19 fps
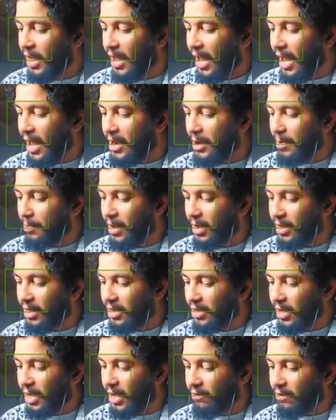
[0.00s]
And it
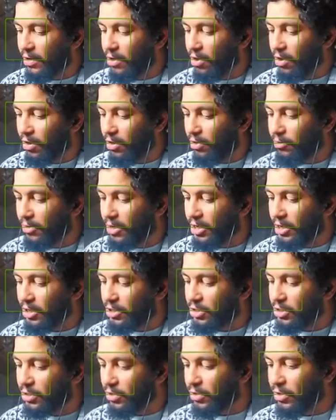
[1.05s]
maketh every heart
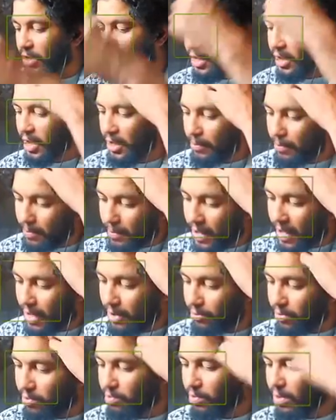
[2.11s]
rich, so that a
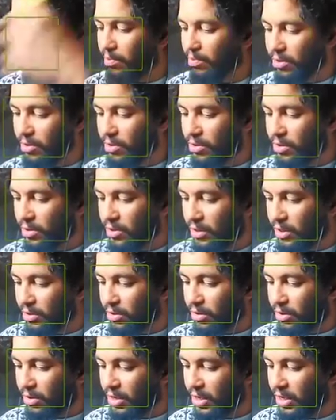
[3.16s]
man remembereth
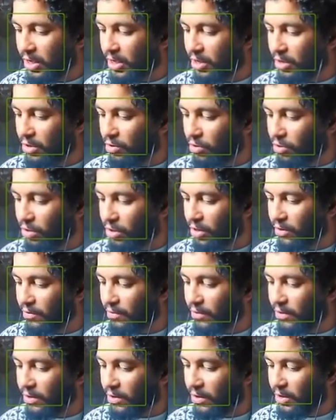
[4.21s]
neither king nor
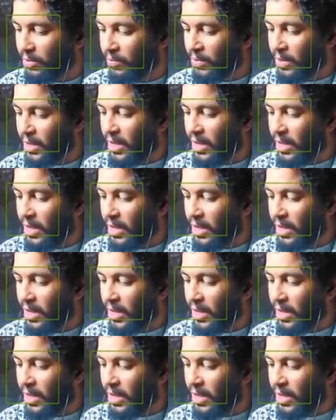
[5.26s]
governor.